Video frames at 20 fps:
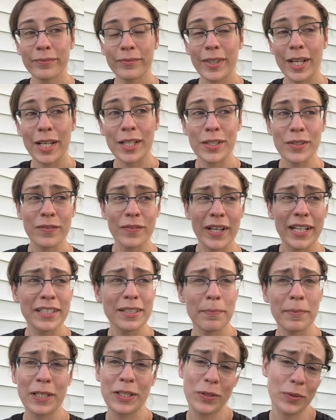and find
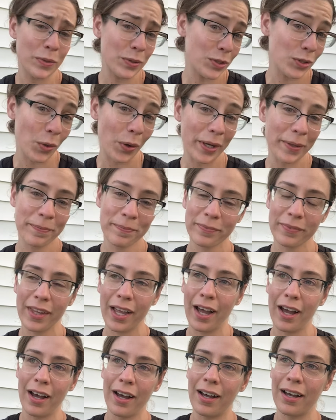something to enjoy
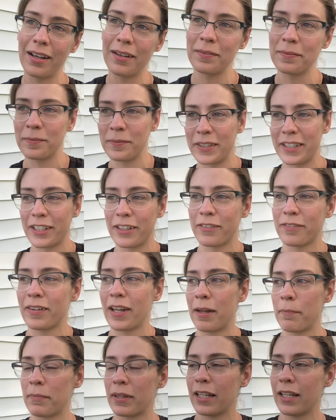with your
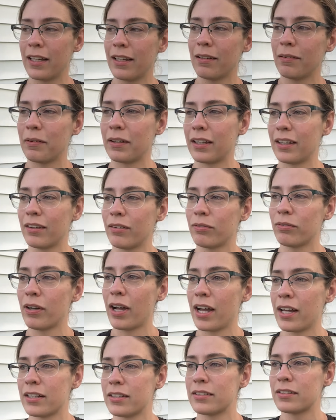family, with
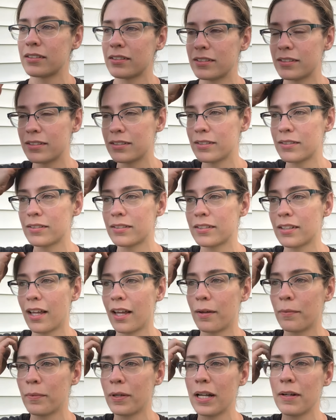friends,
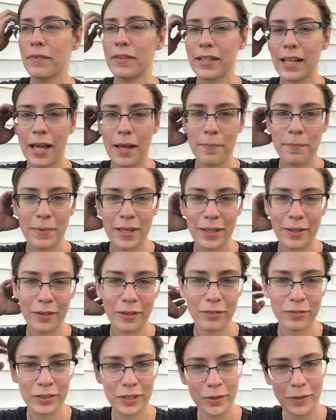whatever that may
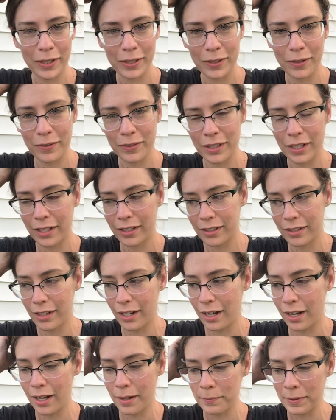look for you. I know that
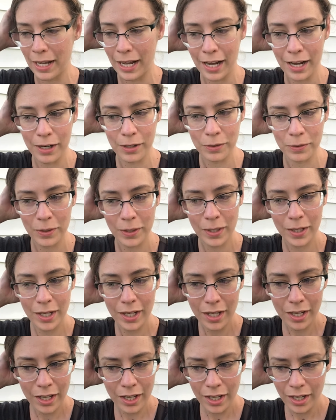now
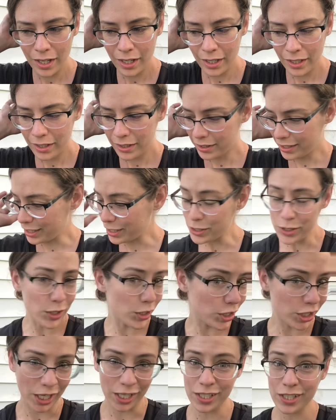things are
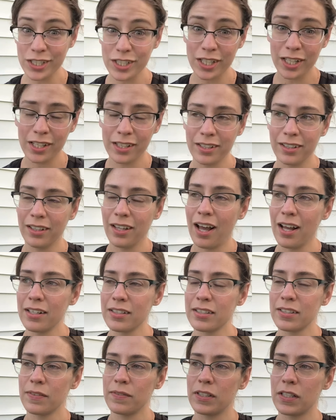changing.
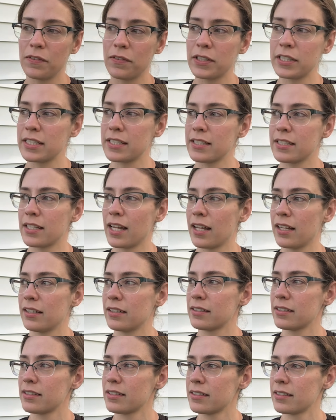Lots of different
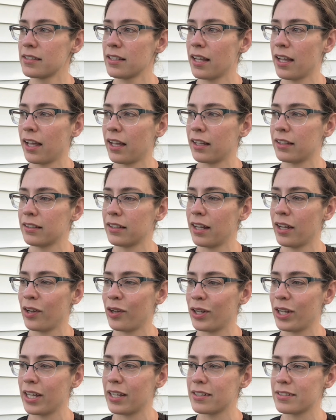states and
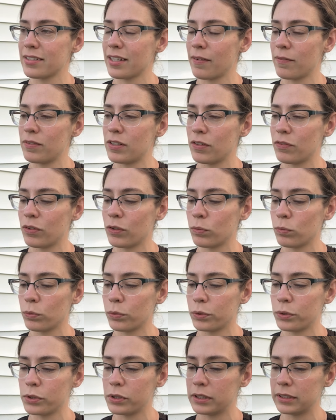areas have different
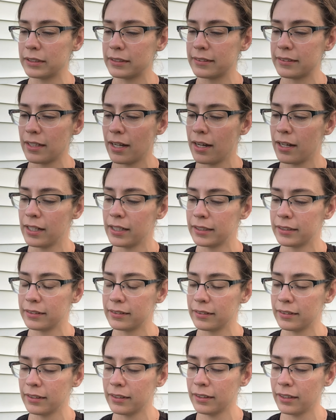rules on